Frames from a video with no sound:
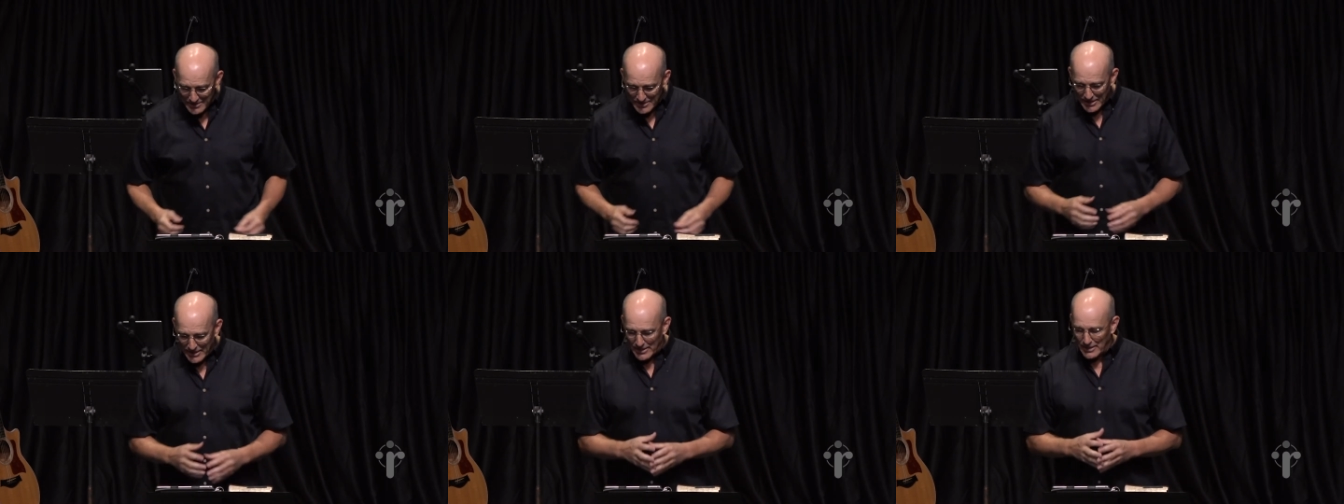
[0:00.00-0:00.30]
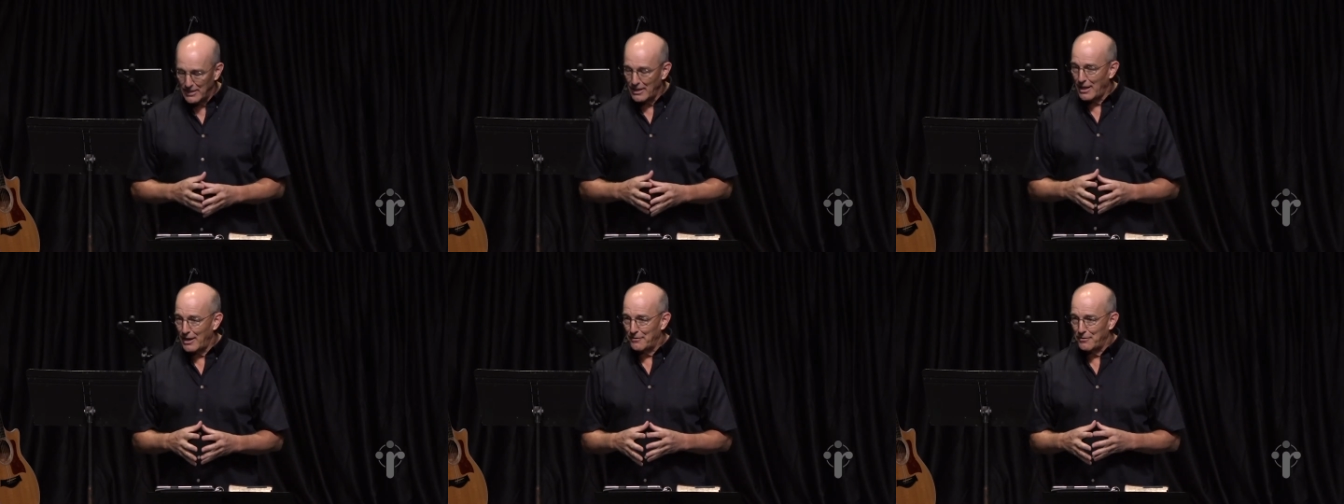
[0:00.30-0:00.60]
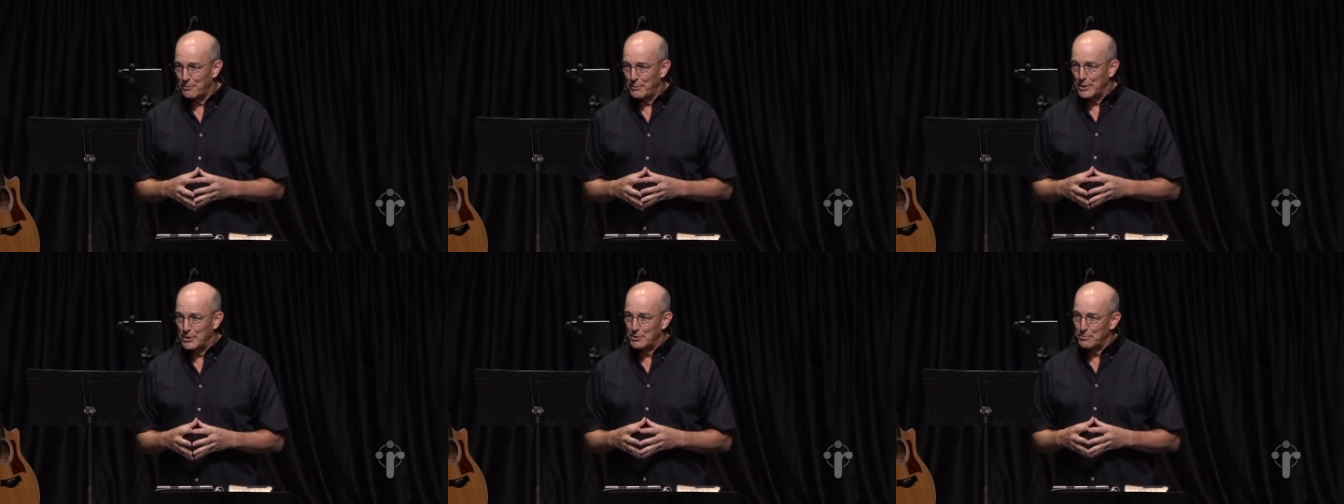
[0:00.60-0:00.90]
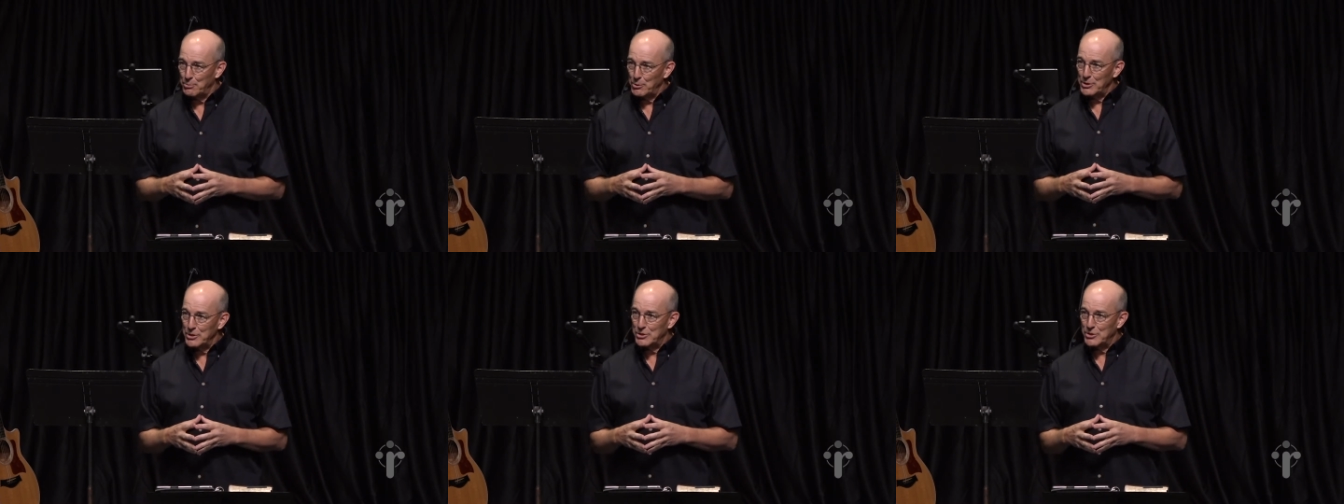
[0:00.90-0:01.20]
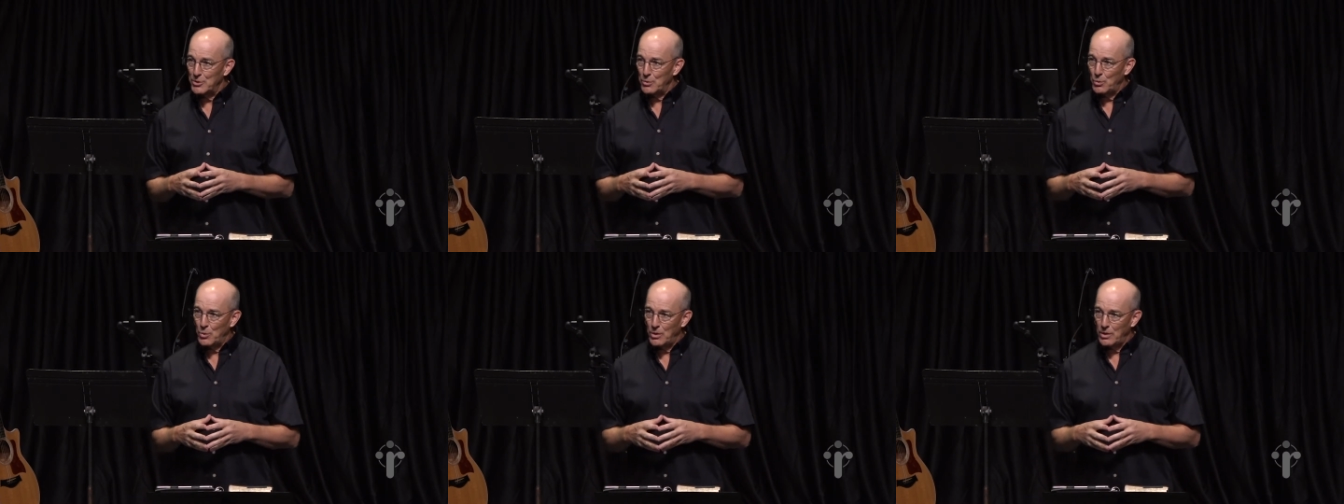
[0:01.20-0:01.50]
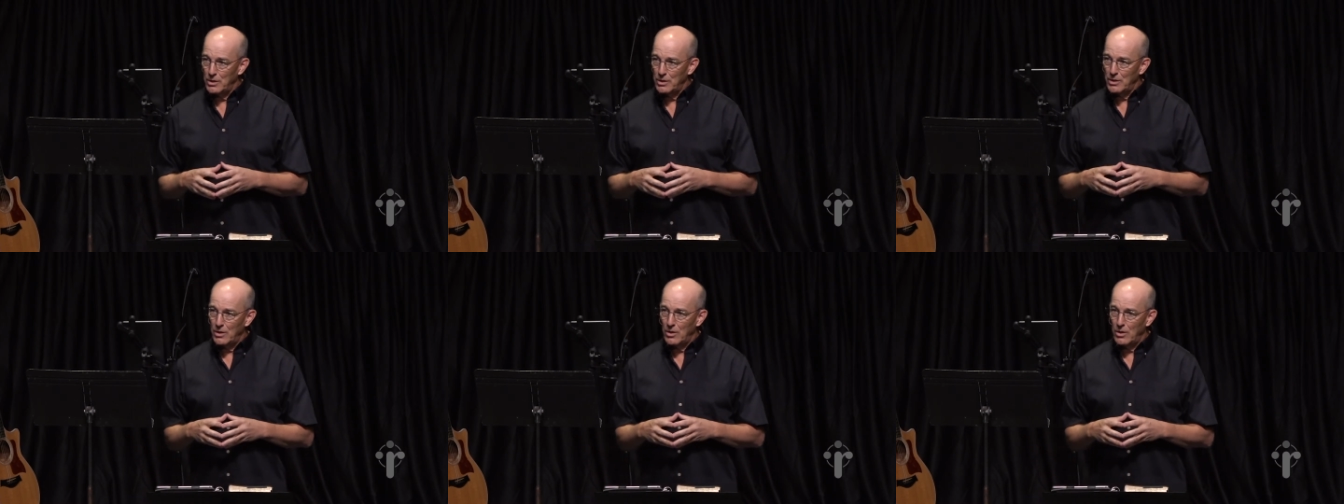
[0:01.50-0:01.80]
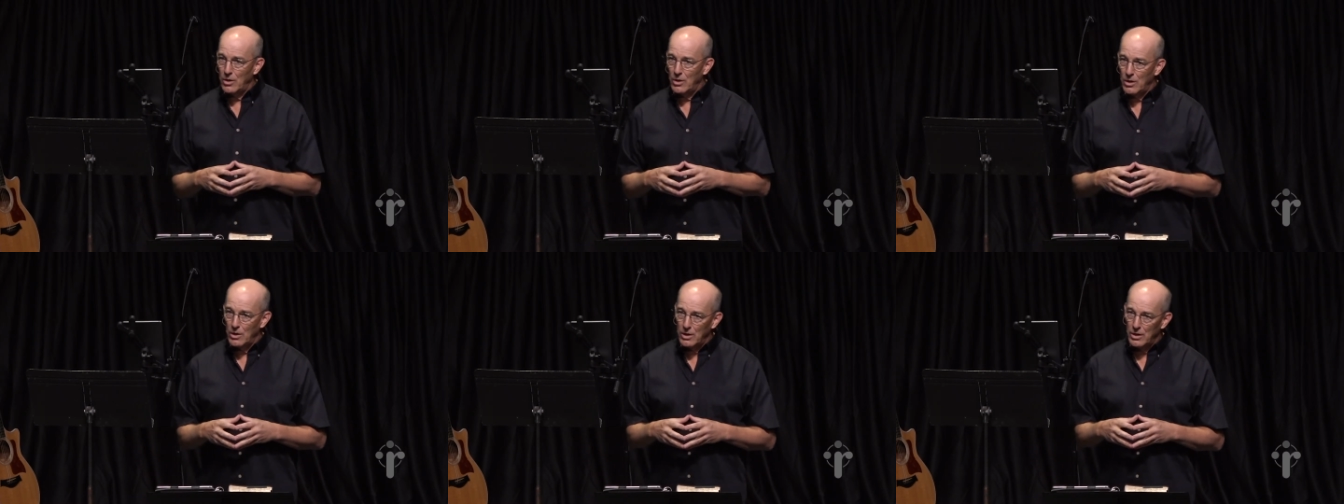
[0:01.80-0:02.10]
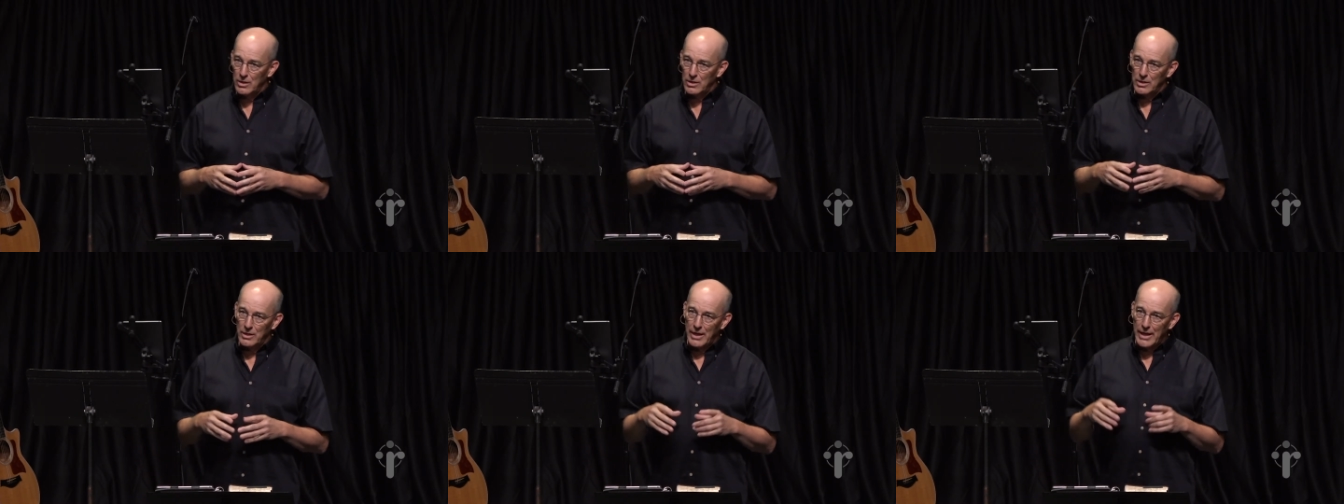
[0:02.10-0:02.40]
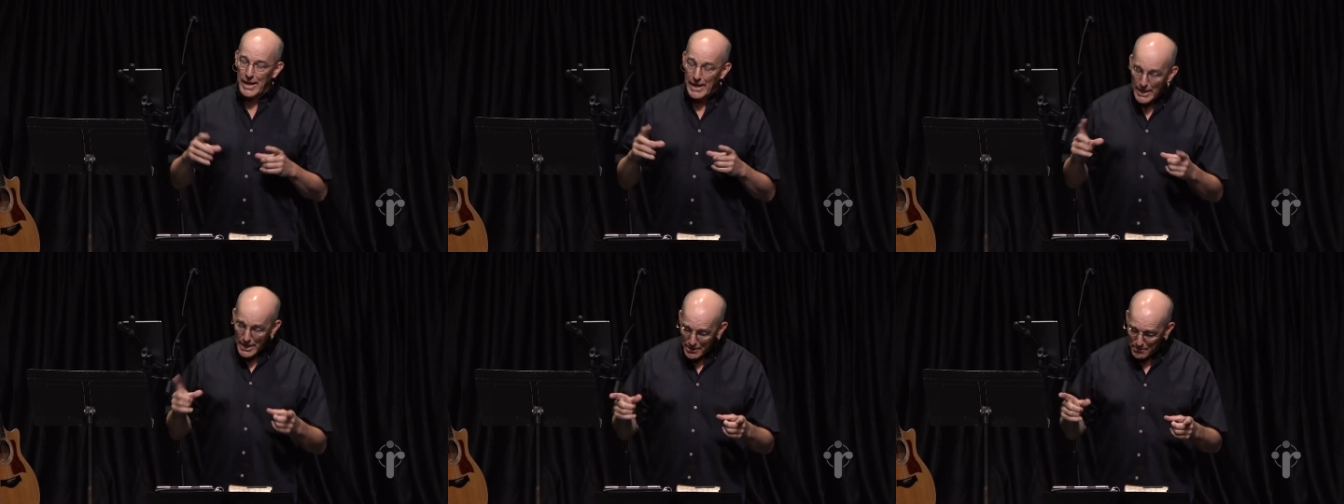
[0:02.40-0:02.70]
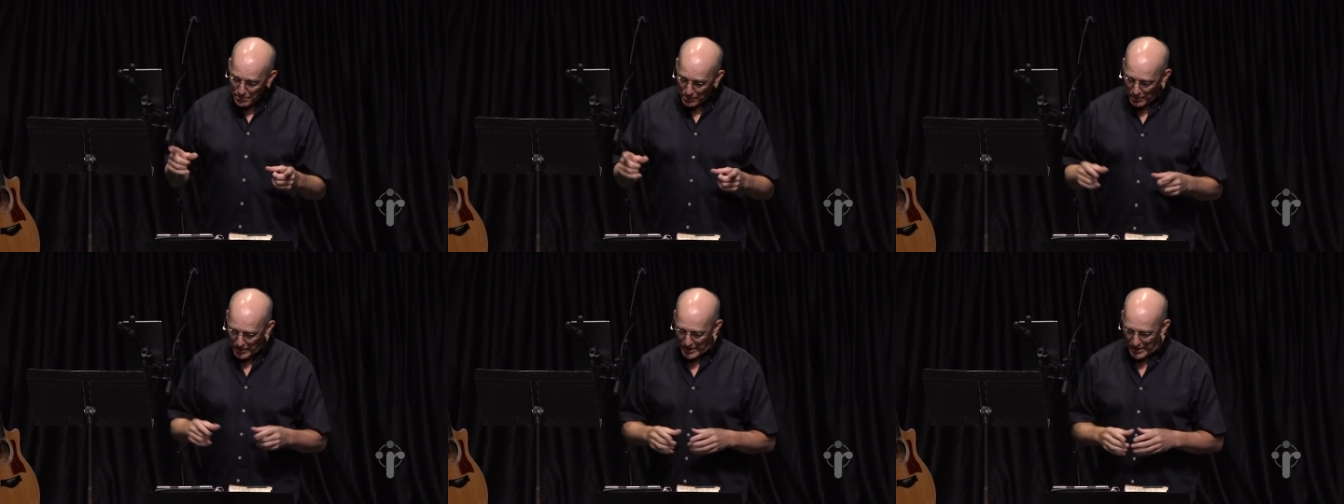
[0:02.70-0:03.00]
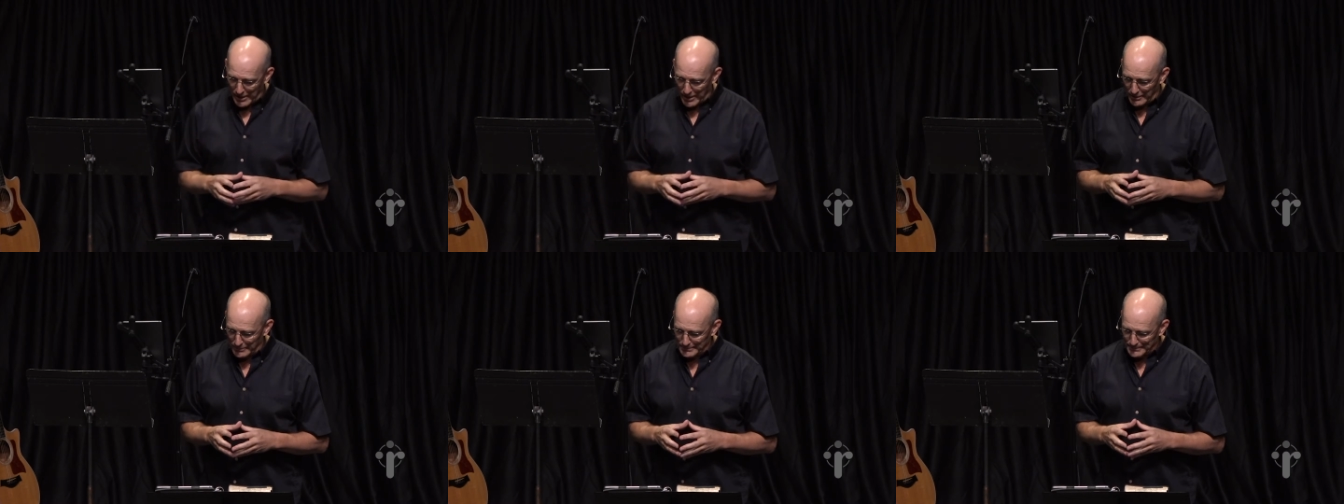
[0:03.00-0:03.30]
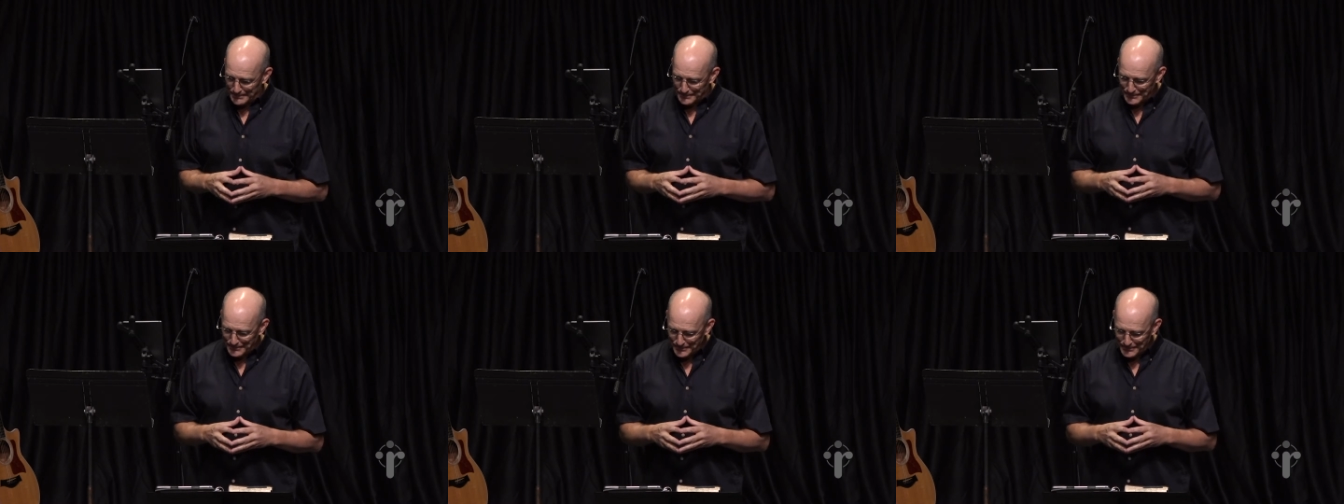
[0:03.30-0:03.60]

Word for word: said he'd like for me to preach the one on Abraham,